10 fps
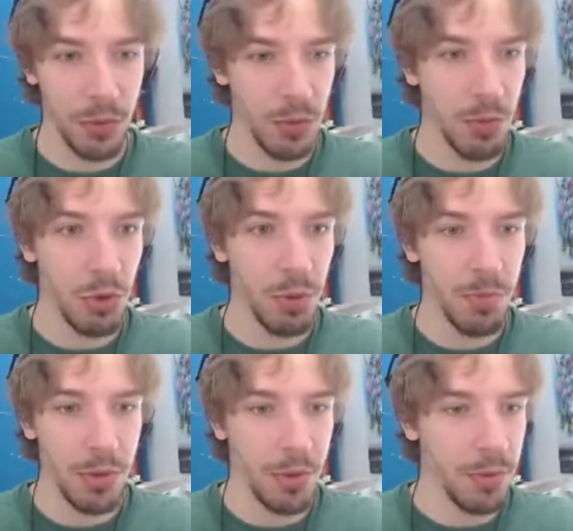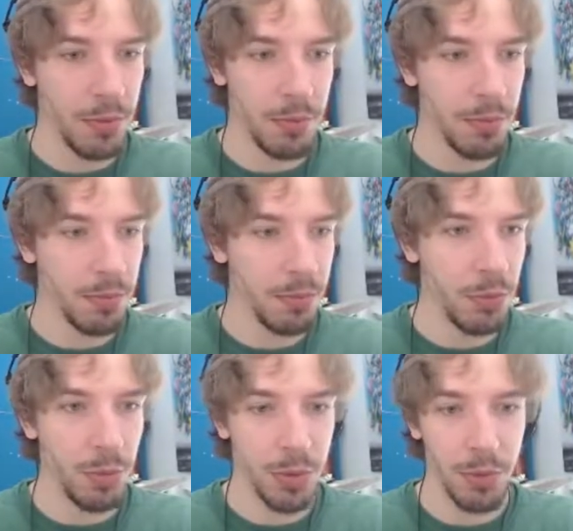Boop.
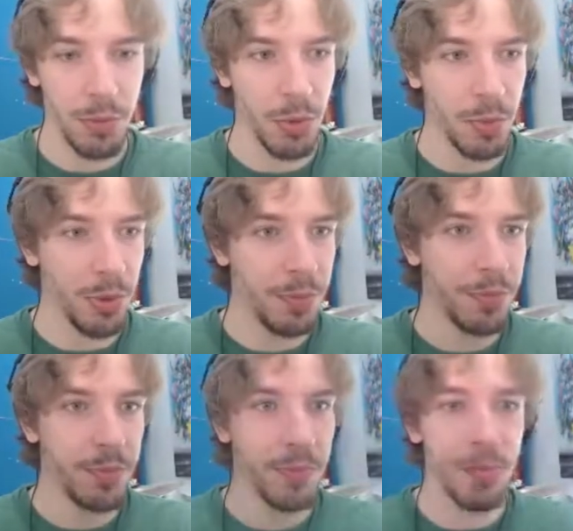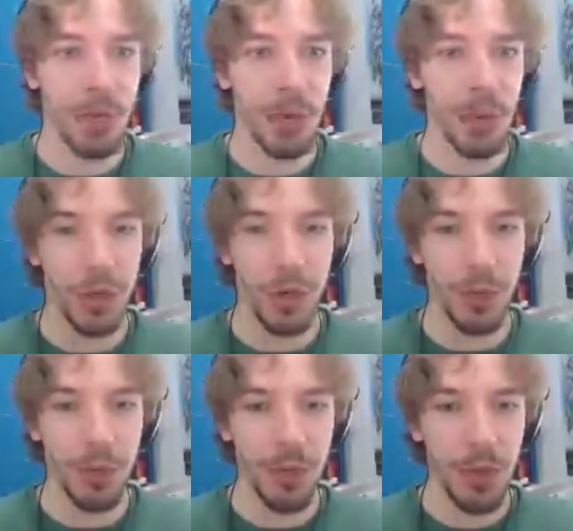Boop, boop. There we go.
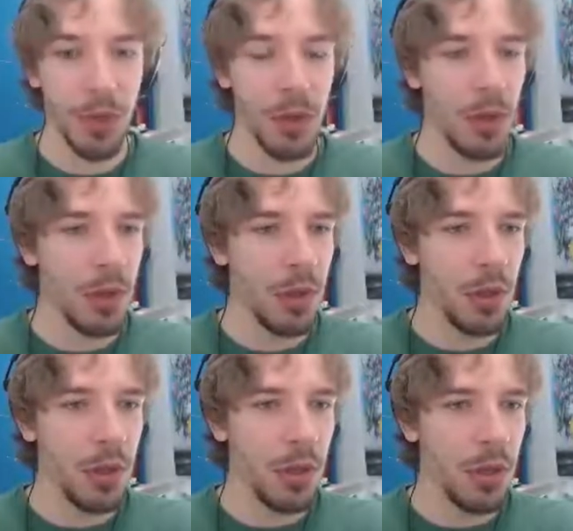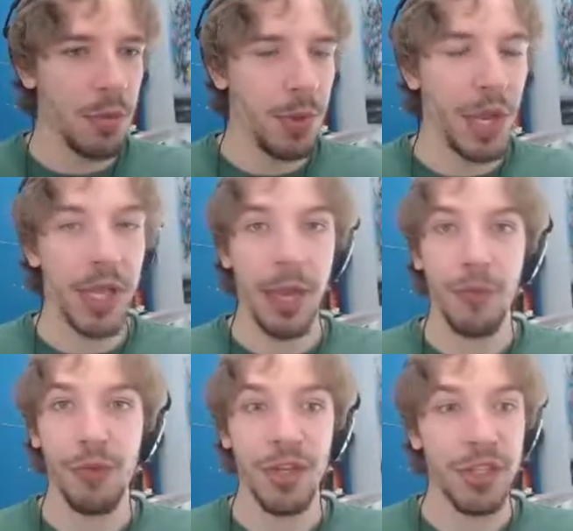But I came
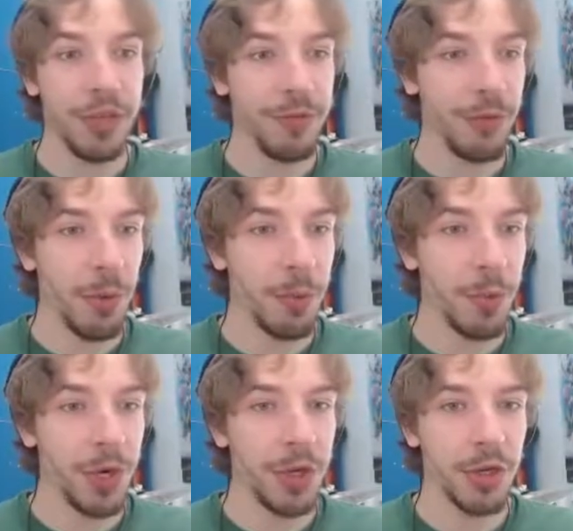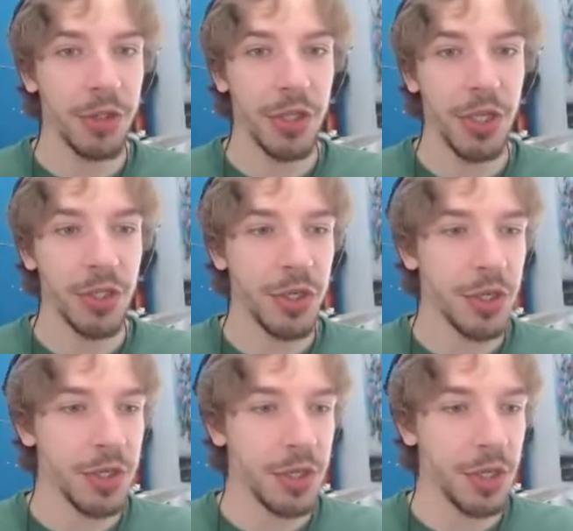freshly from radiology into
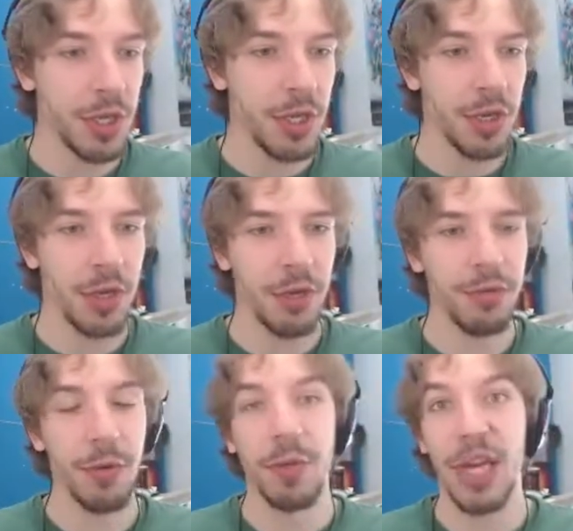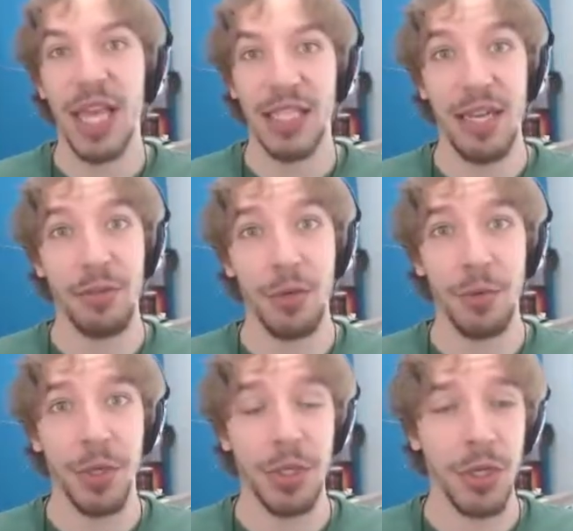this, and from the last level of
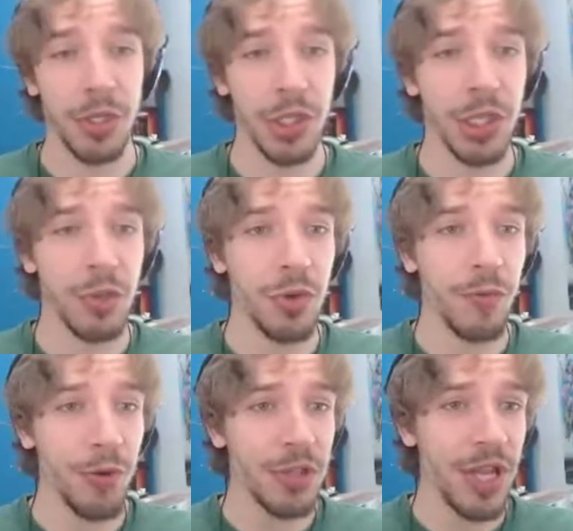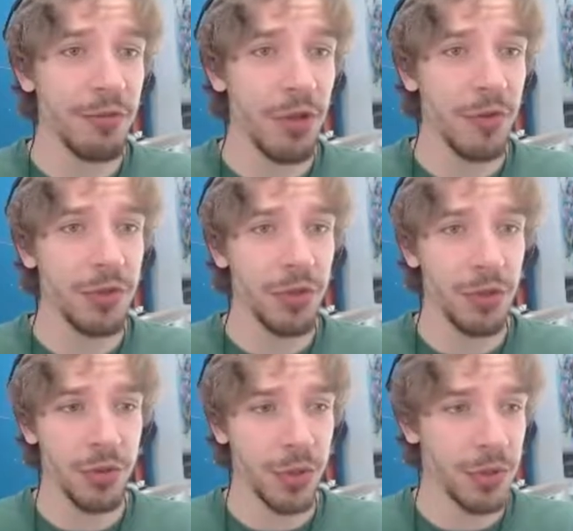radiology into the first level of
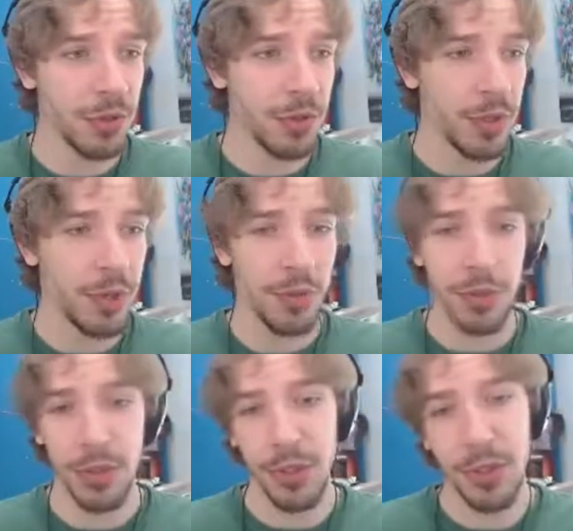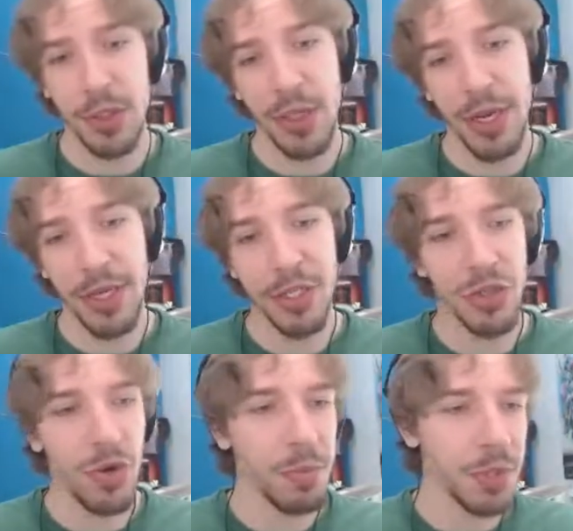surgery. So there was a slight
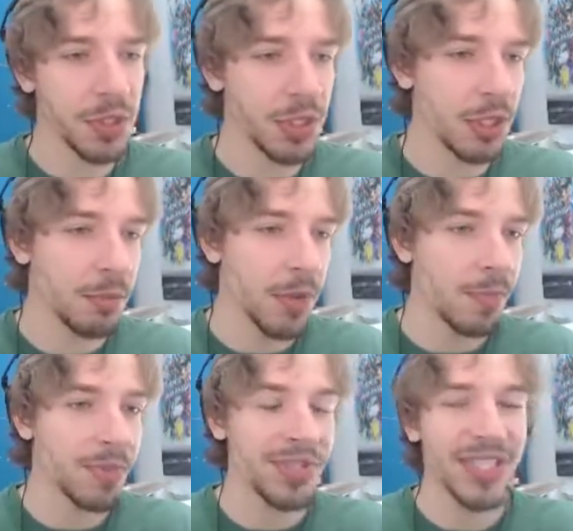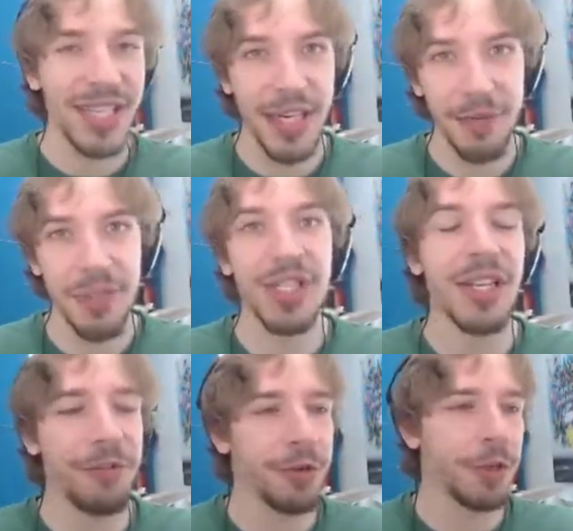discrepancy in my perceived
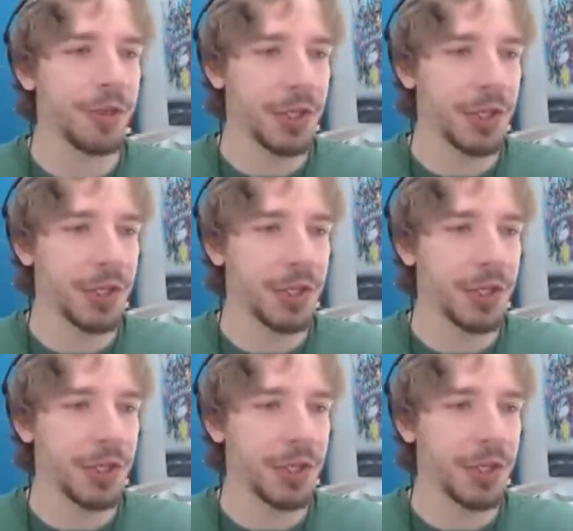difficulty